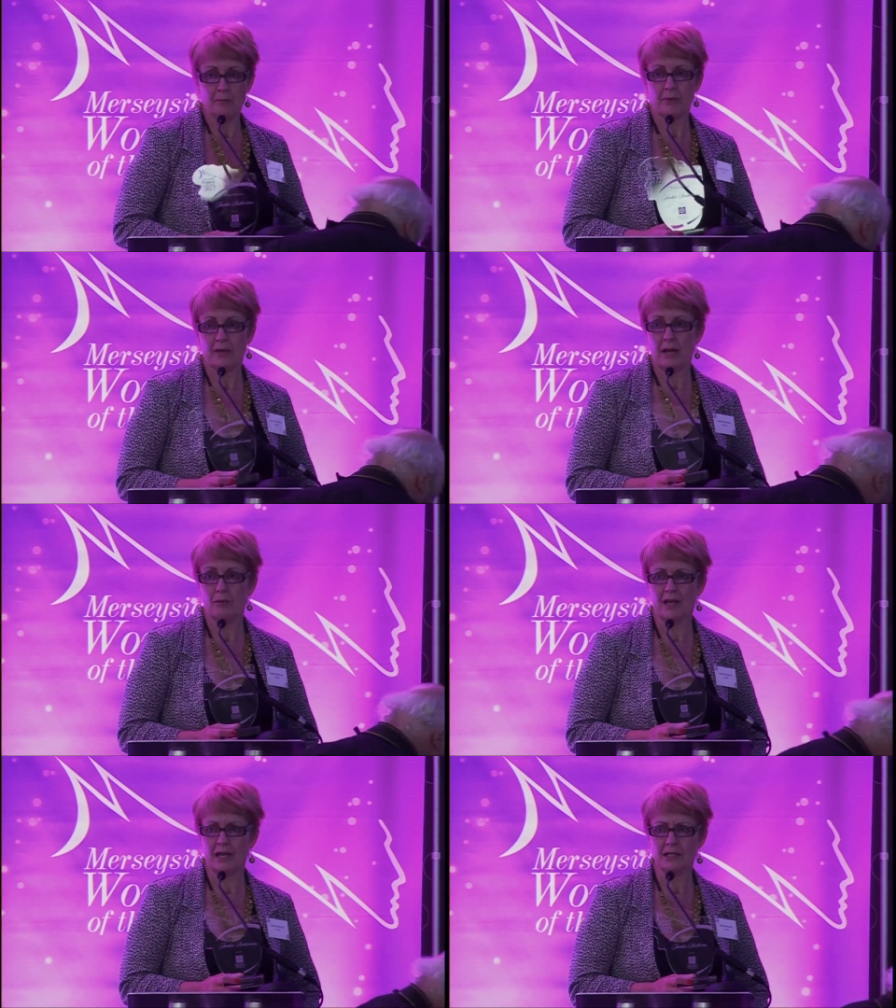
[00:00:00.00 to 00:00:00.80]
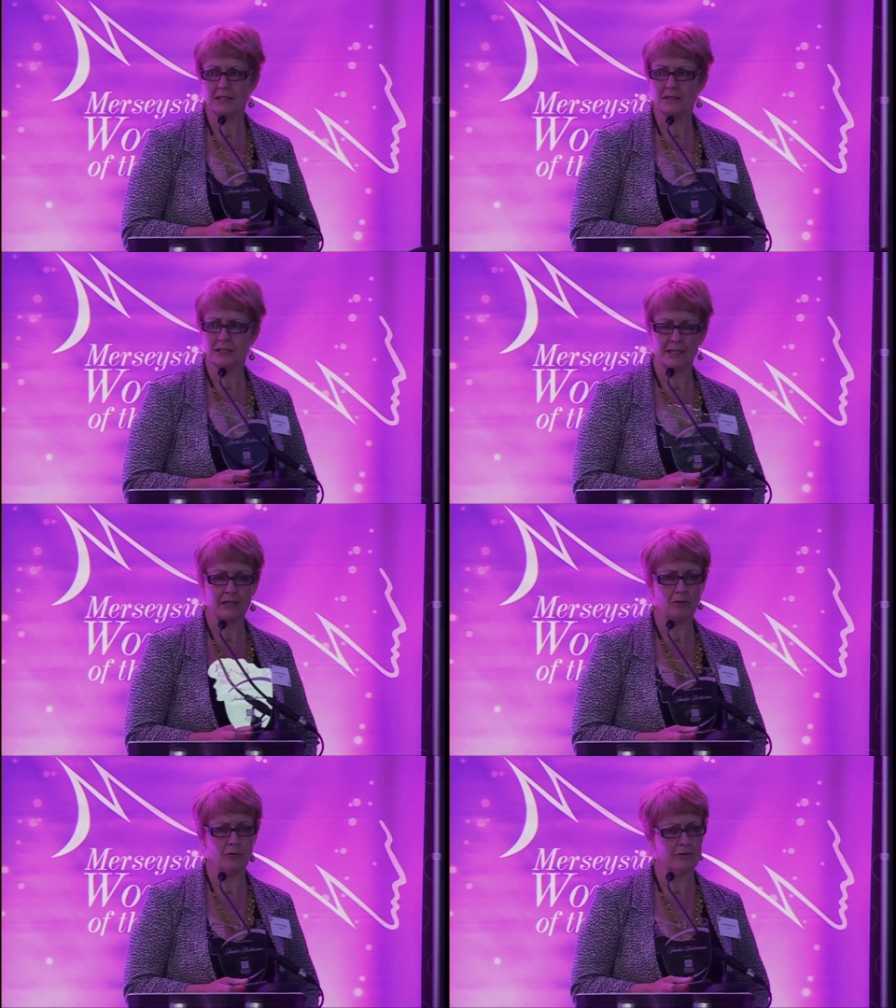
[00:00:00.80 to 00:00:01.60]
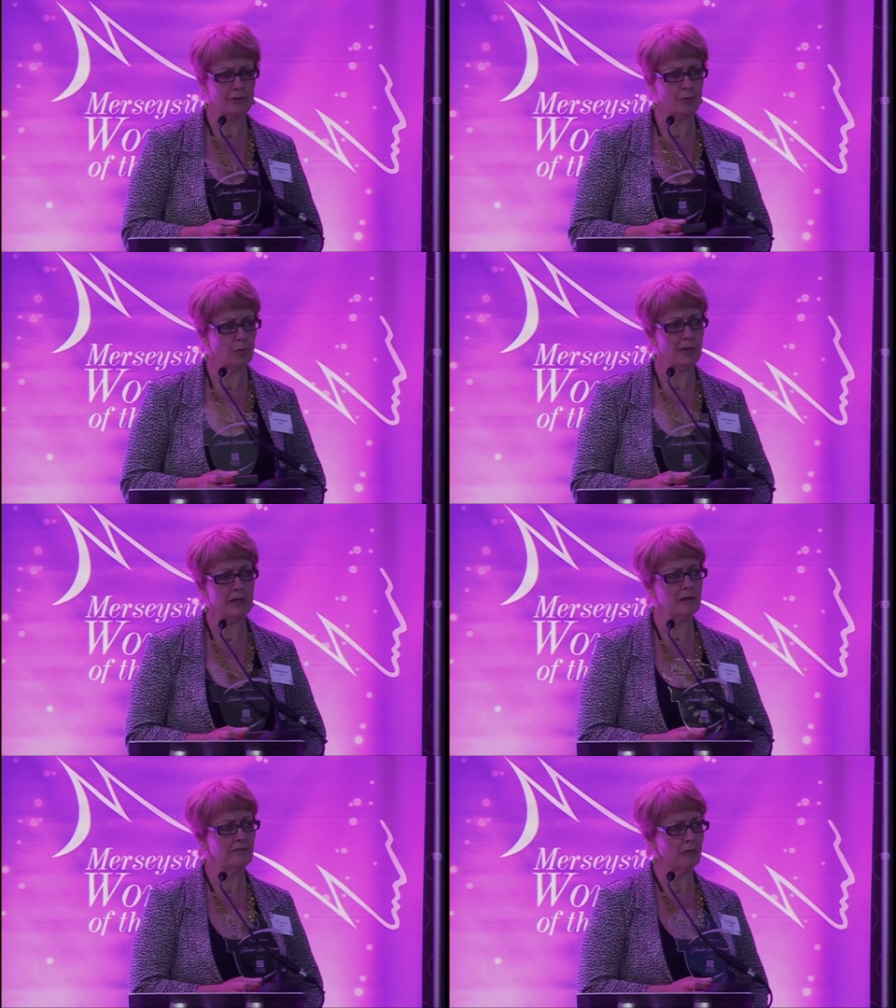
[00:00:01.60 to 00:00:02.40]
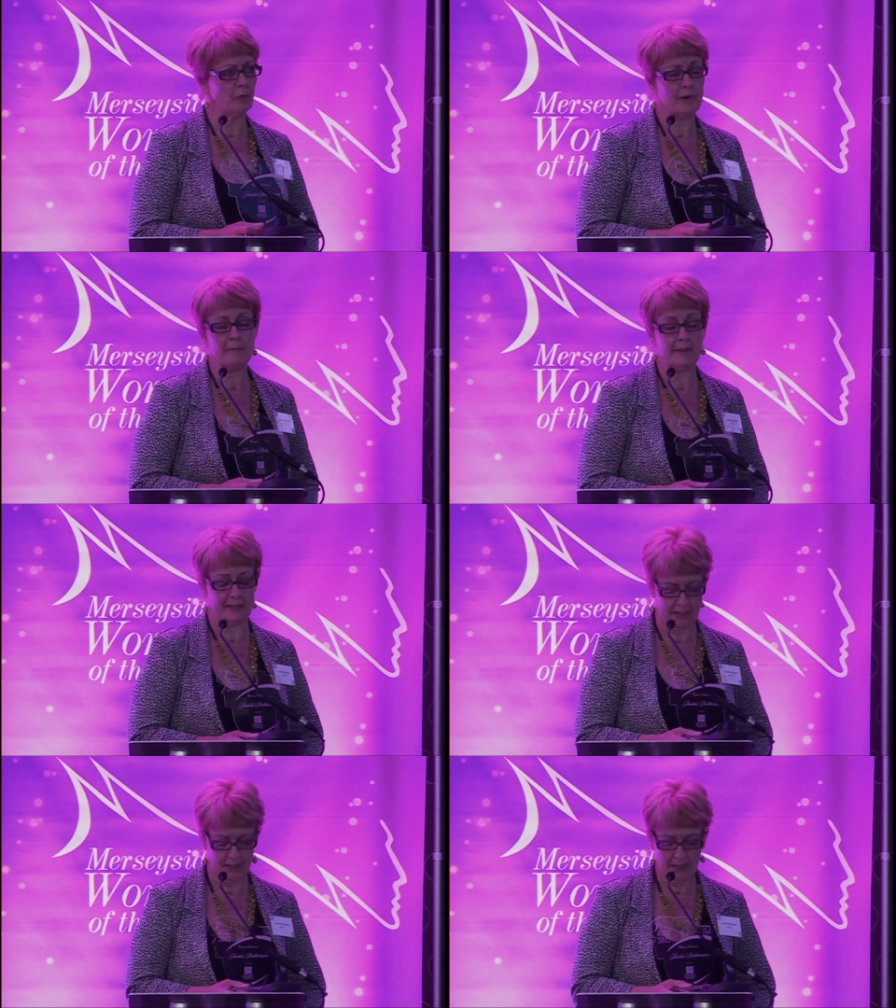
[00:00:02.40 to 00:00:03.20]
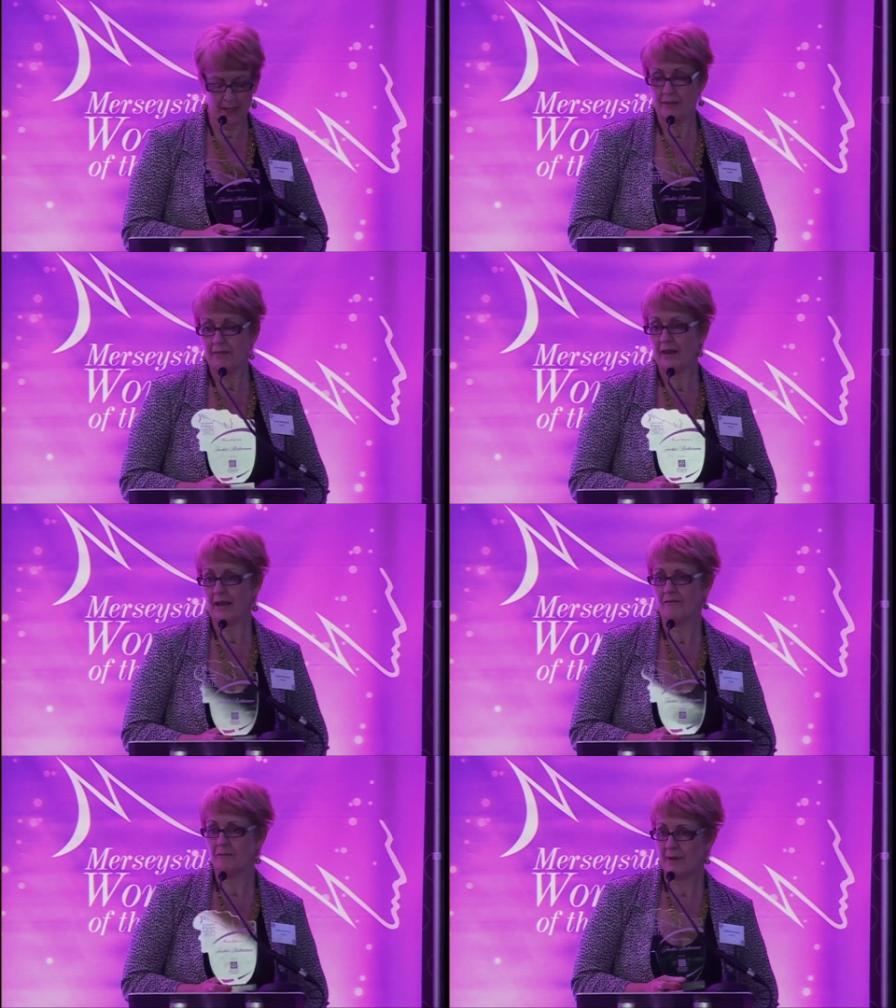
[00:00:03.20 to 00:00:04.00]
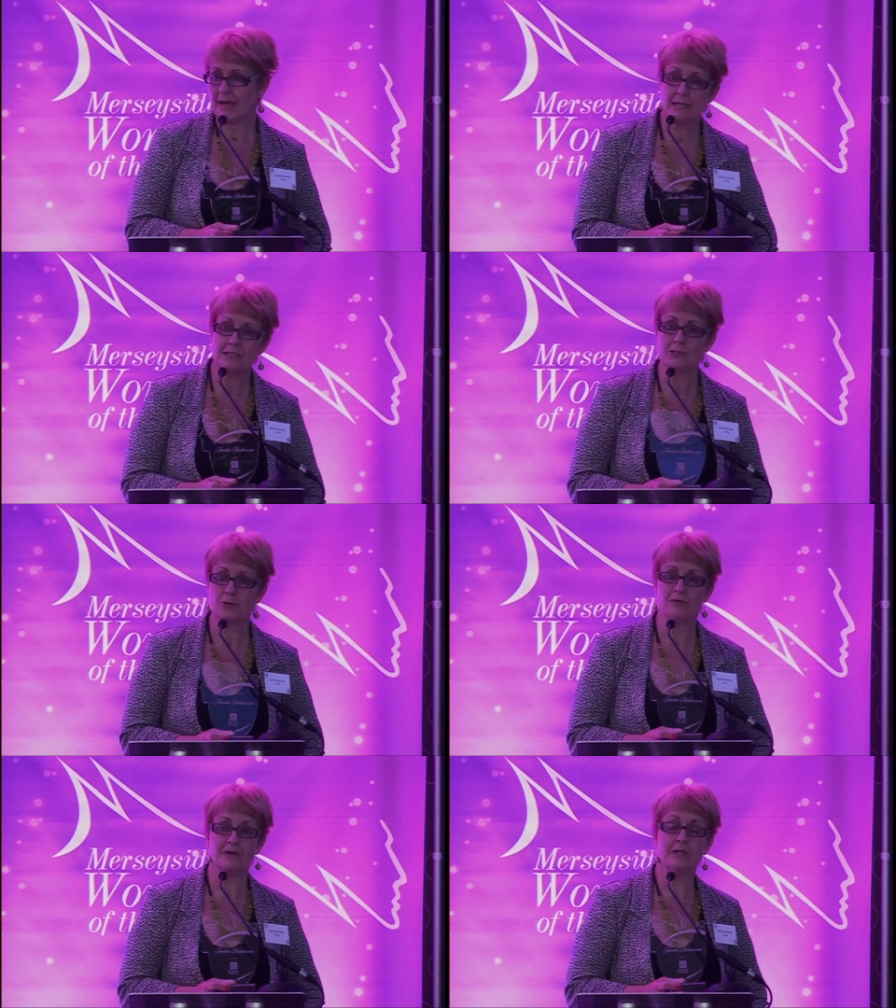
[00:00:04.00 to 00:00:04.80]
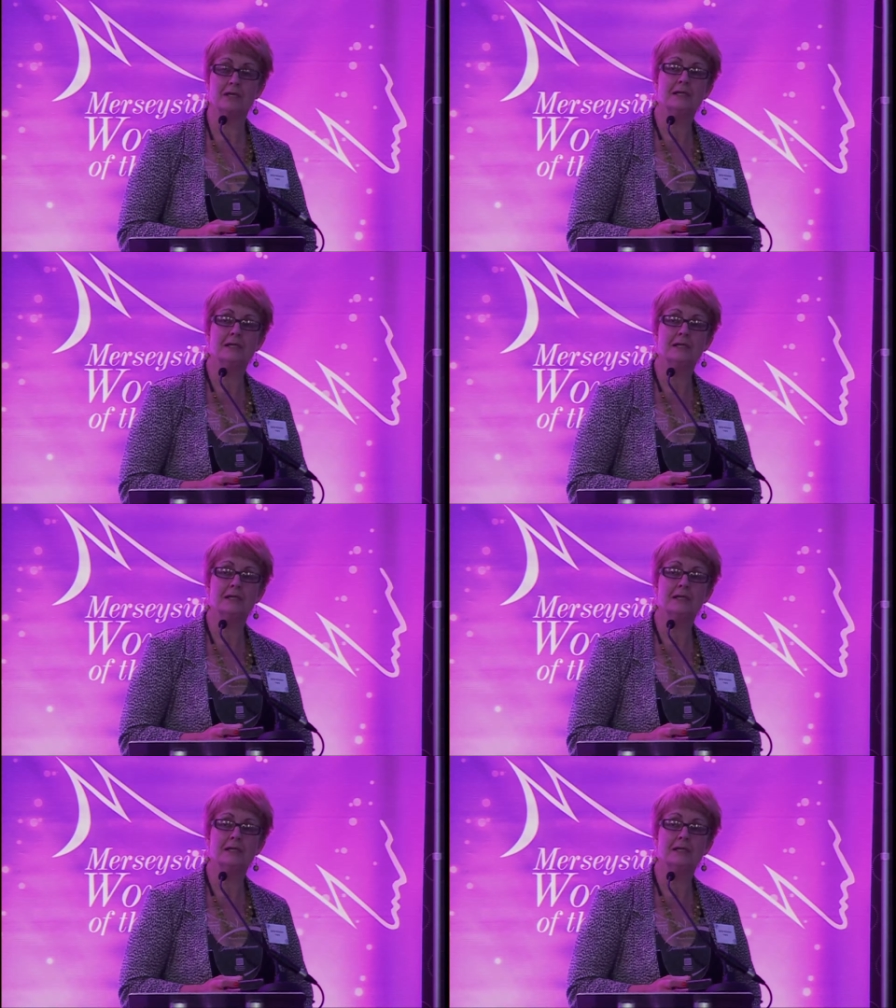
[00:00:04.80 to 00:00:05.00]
But I would like to thank all the wonderful women that I have met over